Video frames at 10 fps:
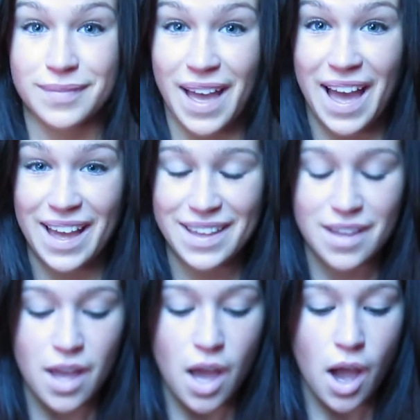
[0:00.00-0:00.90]
Hi,
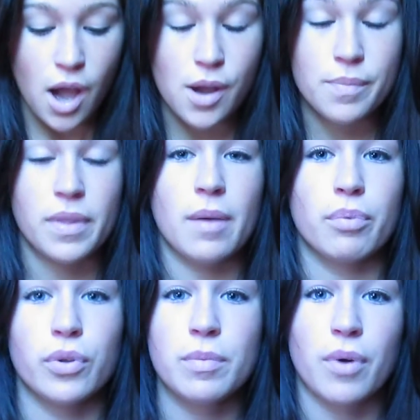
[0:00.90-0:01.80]
I'm
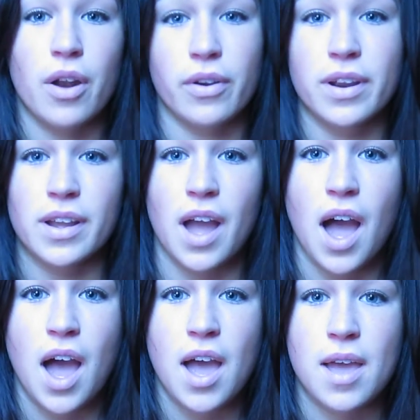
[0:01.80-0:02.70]
Poolee Broderick.
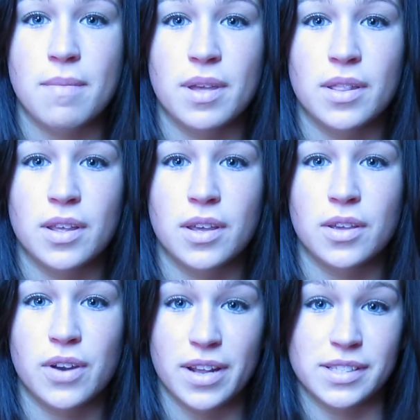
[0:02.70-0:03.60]
I'm in the
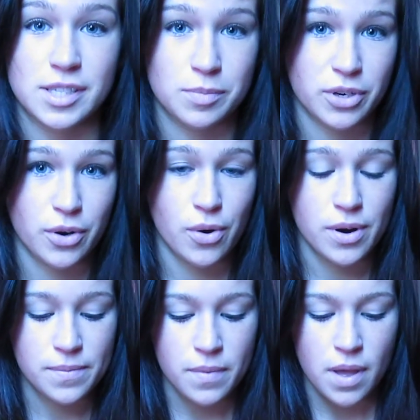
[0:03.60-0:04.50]
United States Marine Corps.